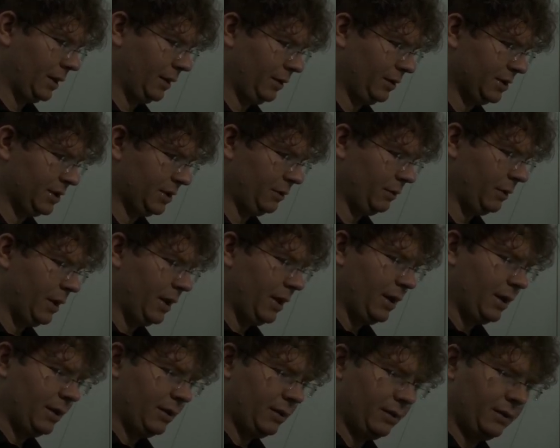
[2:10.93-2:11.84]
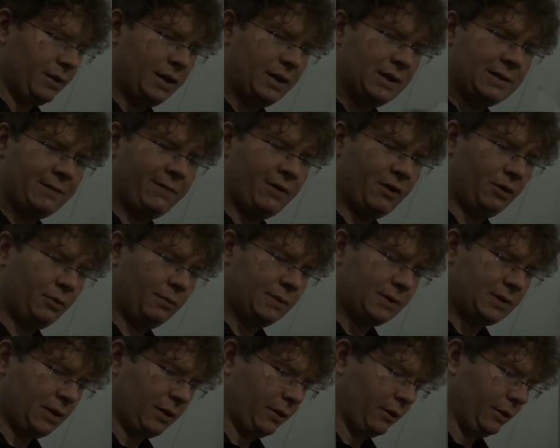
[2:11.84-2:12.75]
So these
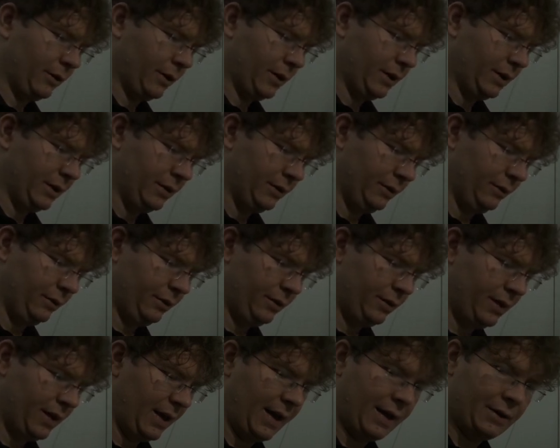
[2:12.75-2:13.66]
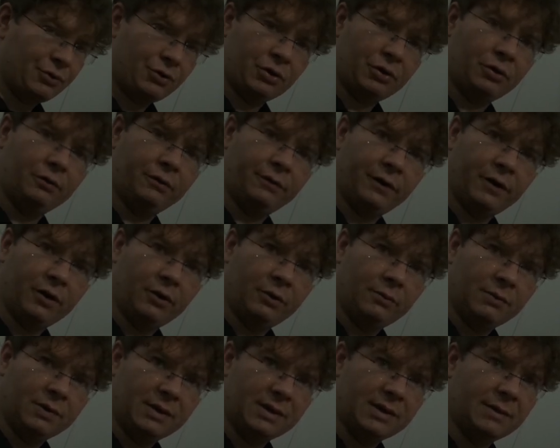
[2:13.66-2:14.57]
films are theatrical
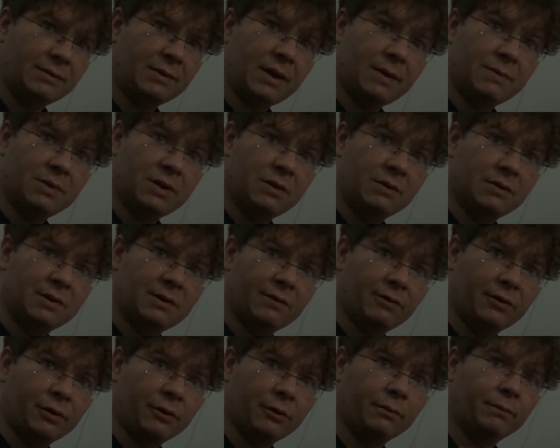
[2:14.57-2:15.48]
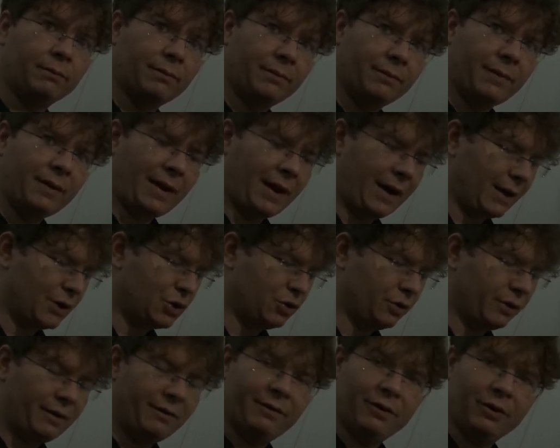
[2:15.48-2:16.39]
films and sometimes used for
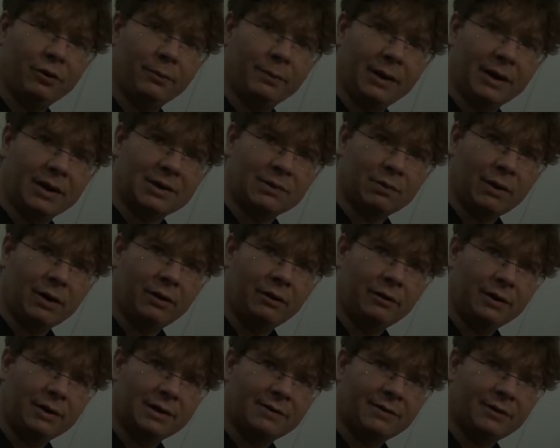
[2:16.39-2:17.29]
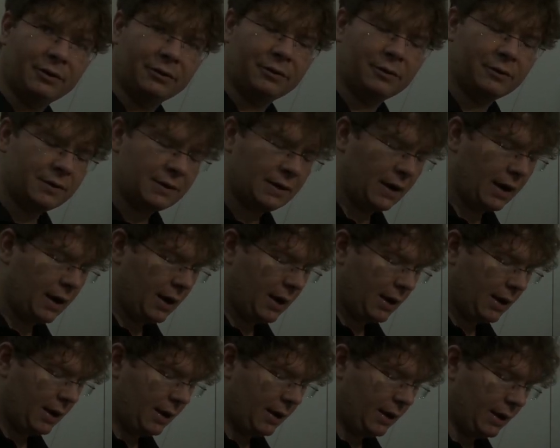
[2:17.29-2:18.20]
actually filming as well, these filters,
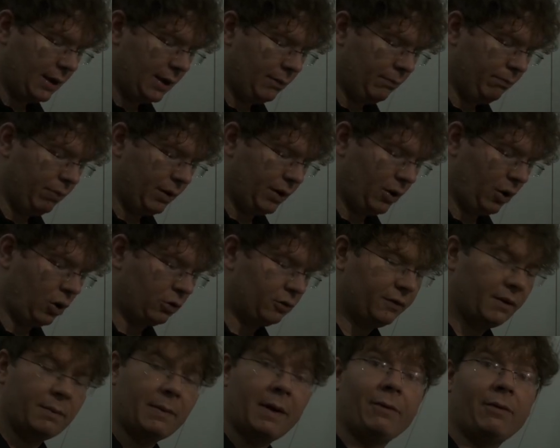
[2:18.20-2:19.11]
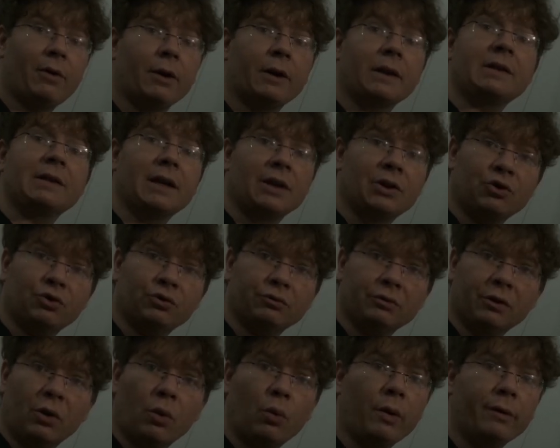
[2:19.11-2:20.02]
but all of them have
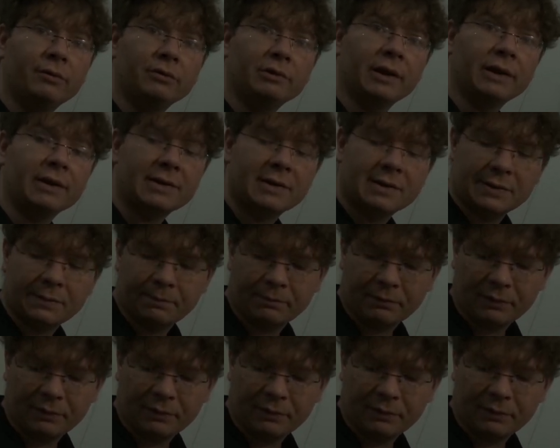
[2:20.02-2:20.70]
architectural equivalents.